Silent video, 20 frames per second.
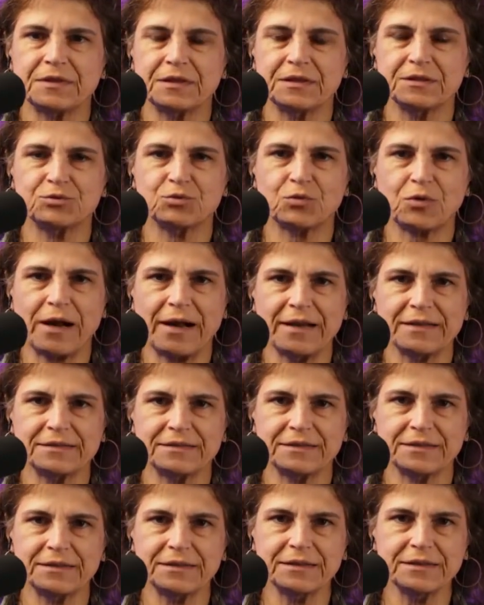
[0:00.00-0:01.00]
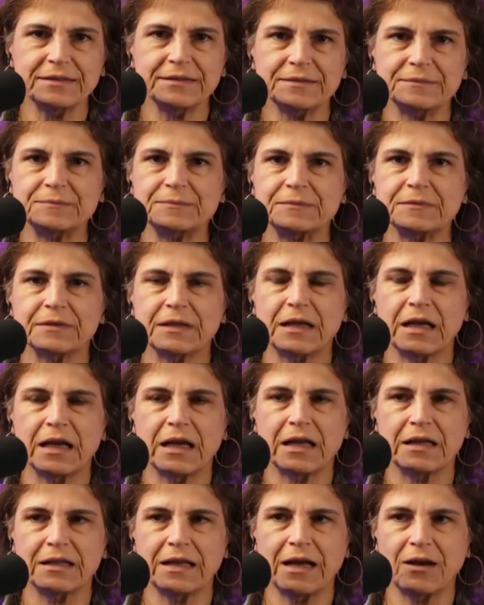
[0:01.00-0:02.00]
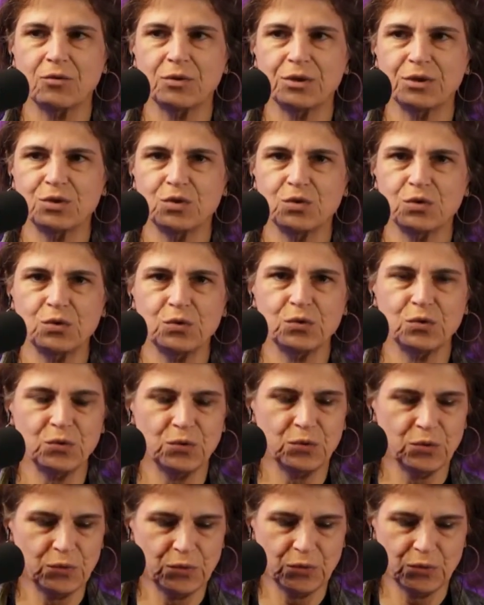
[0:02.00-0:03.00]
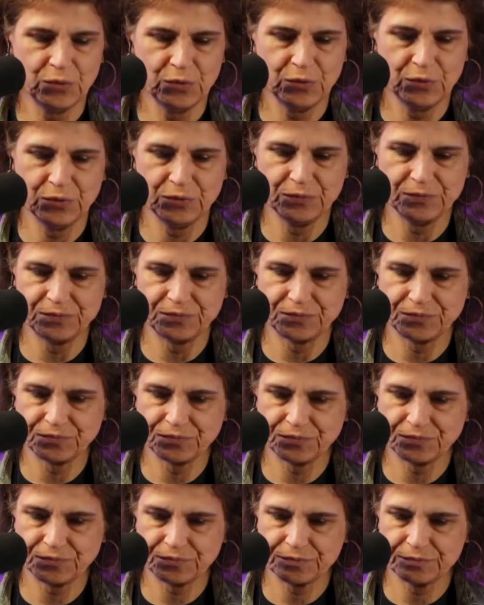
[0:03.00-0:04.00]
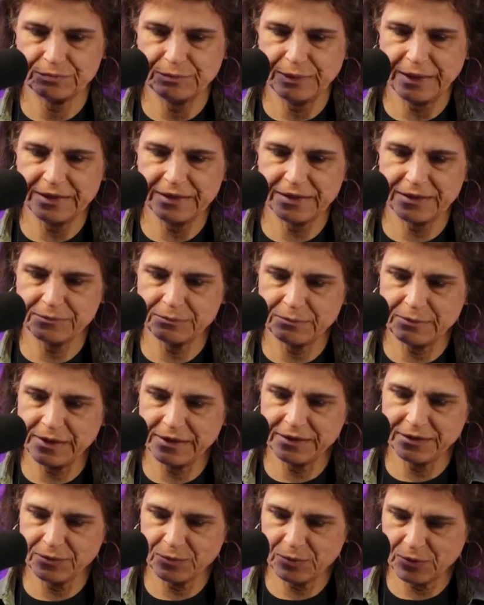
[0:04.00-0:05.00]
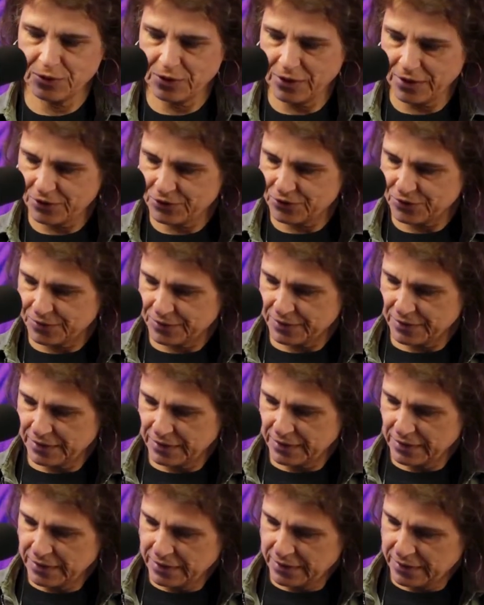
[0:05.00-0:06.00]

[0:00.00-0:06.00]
is rising, and now we do better and better productions.